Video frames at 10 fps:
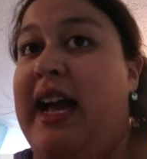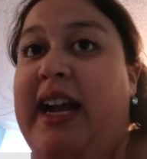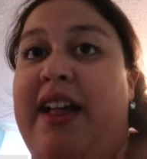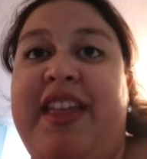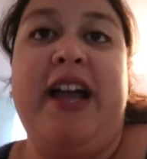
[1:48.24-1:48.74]
I
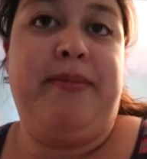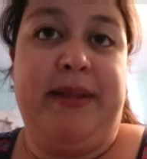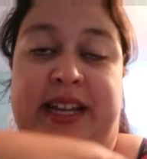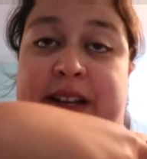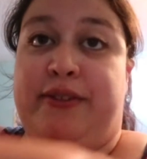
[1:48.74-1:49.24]
got that
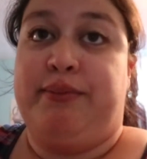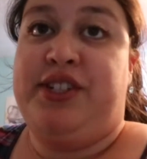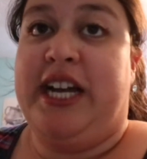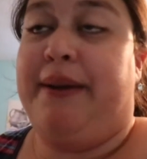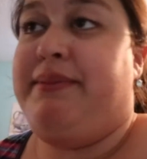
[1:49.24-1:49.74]
blanket from
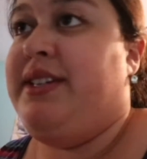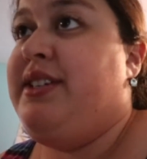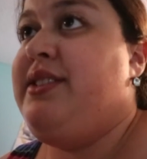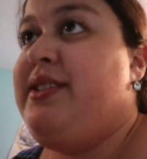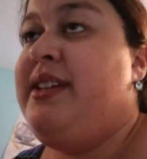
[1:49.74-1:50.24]

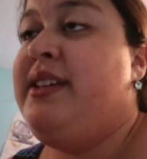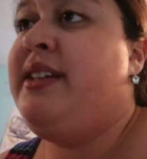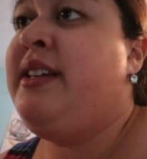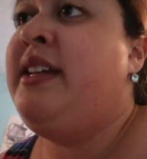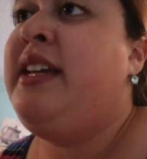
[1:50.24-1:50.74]
Chapters.
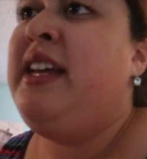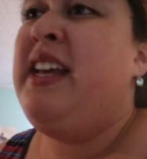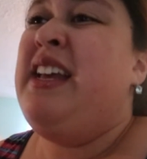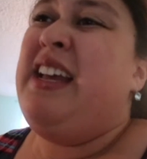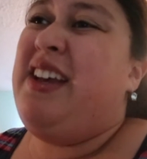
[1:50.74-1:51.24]

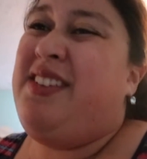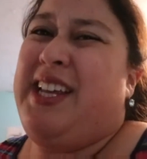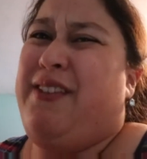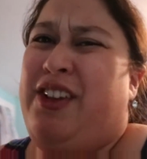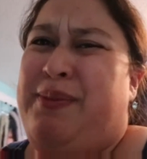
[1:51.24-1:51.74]
And it was
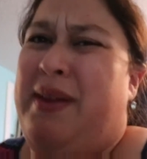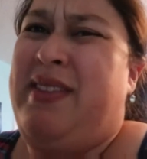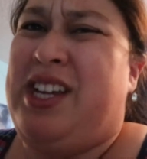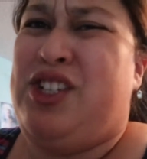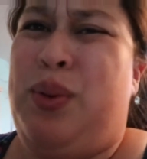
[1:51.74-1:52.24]
like, if you spend
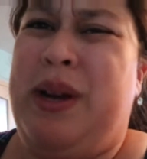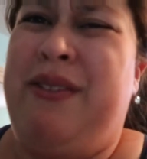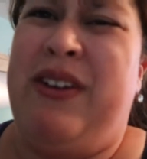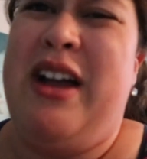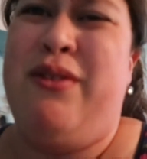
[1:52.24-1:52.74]
like
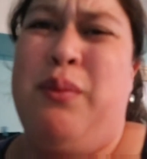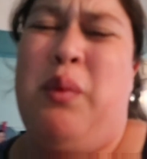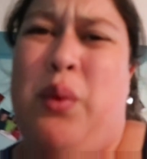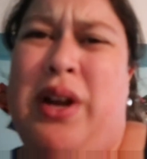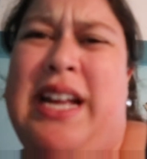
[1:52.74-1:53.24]
25 or
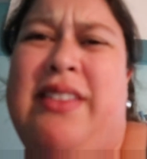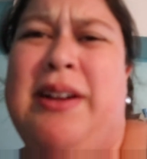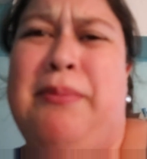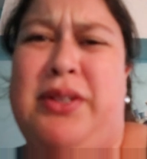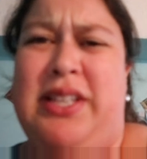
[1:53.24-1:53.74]
more, you get like
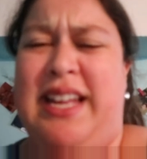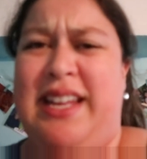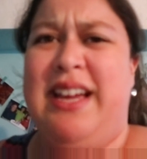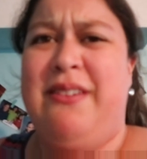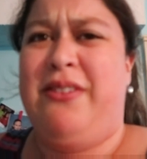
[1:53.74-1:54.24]
a
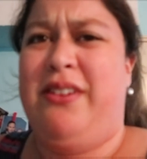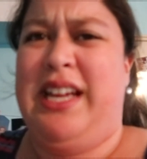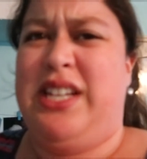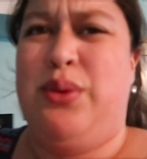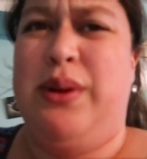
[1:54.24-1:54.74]
blanket for
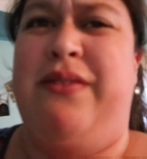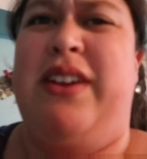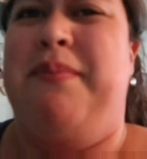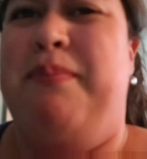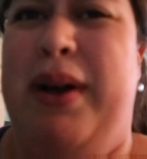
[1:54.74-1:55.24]
like
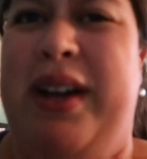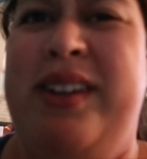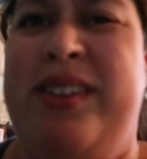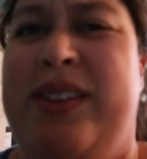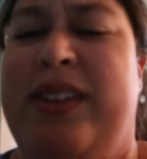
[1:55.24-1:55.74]
25
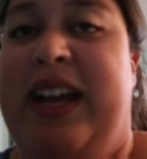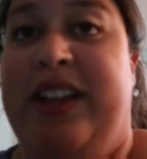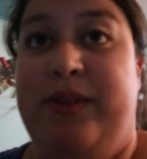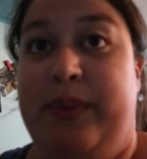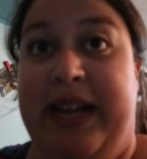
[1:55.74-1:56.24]
bucks. So
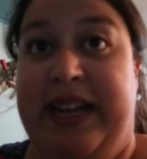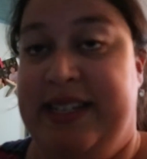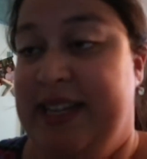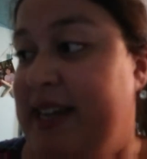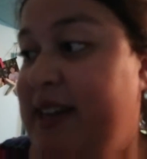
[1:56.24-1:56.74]
that's what I
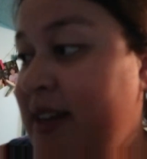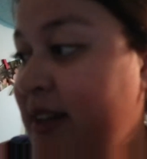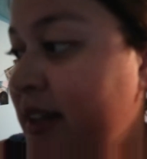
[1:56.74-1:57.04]
did.